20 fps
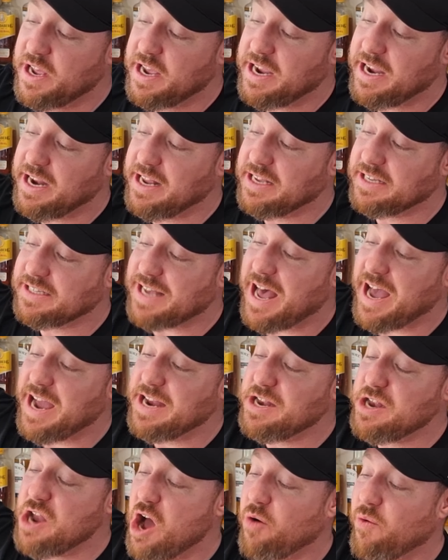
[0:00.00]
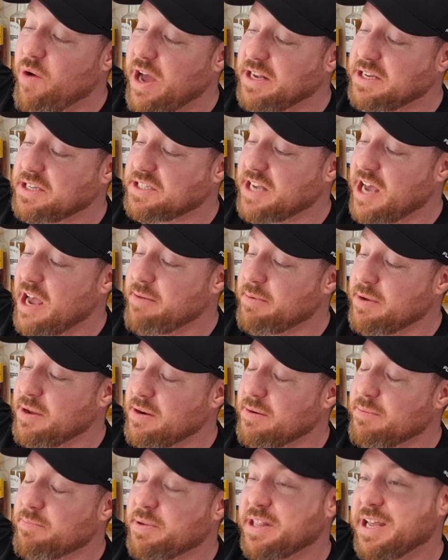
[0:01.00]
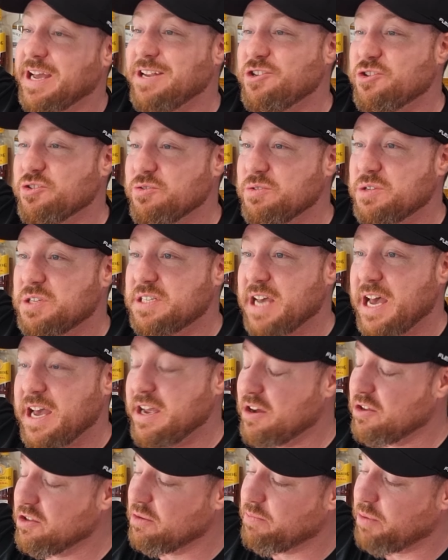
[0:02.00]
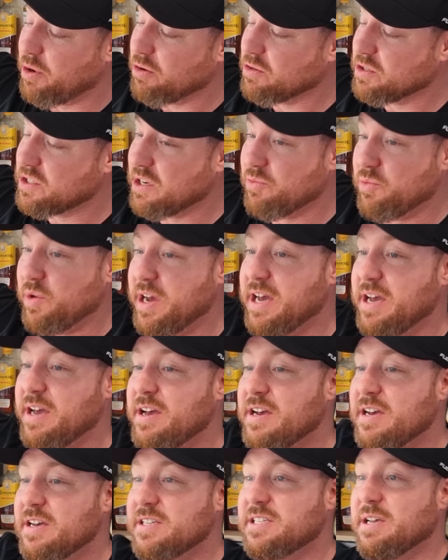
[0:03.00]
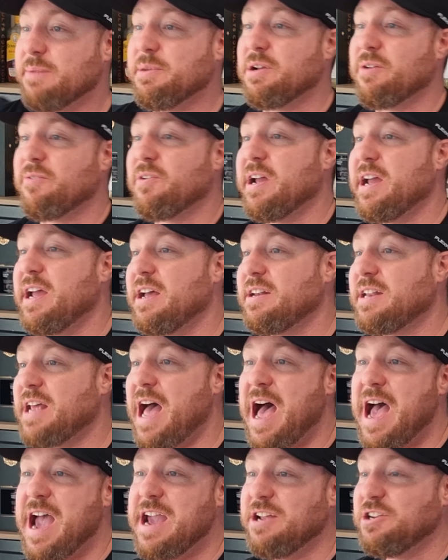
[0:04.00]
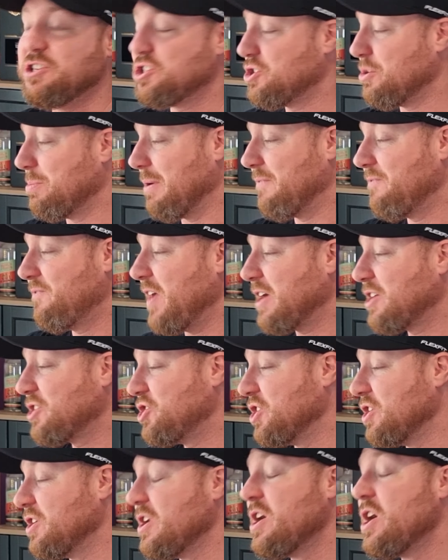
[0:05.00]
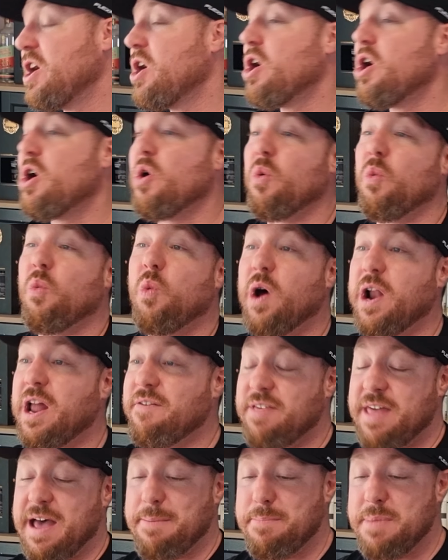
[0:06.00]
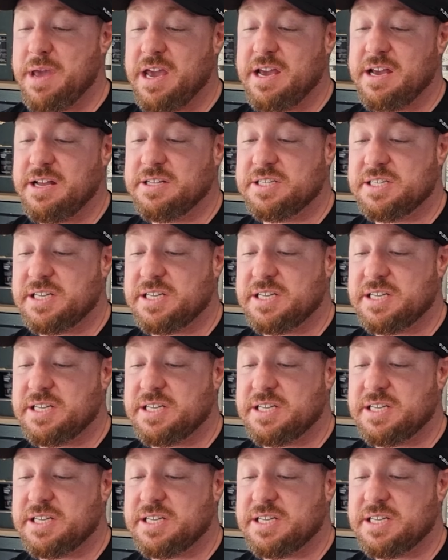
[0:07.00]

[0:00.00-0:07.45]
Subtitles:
It is a no age statement, but they do say on the bottle somewhere, something around age to perfection, whatever that means.